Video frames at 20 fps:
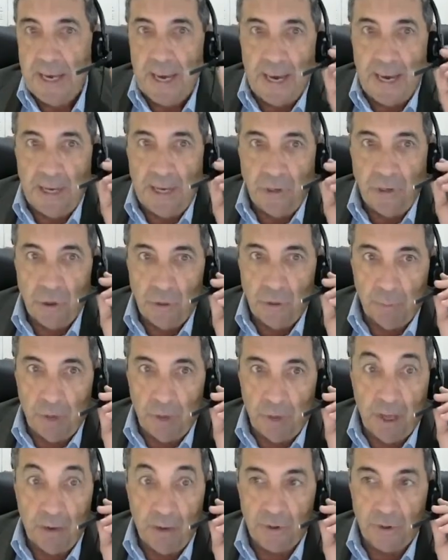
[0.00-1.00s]
and you
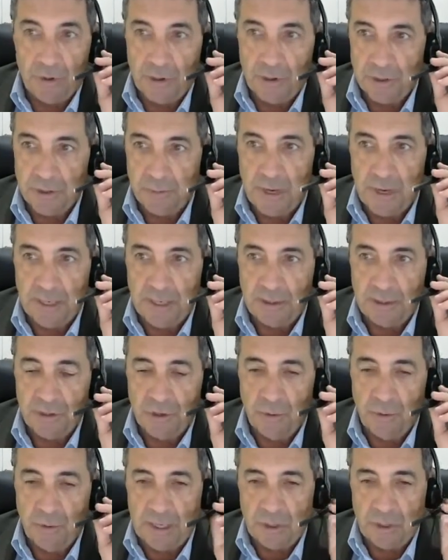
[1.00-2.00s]
comply with those practice
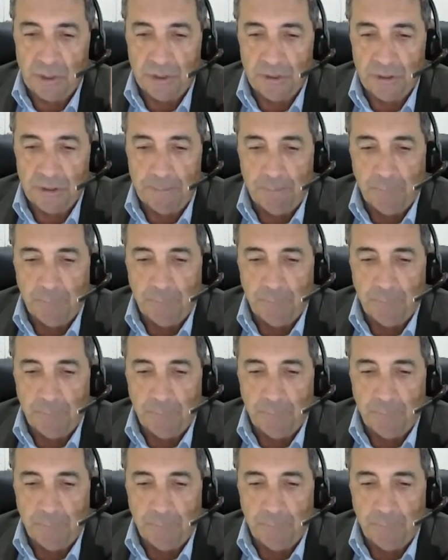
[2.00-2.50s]
directions.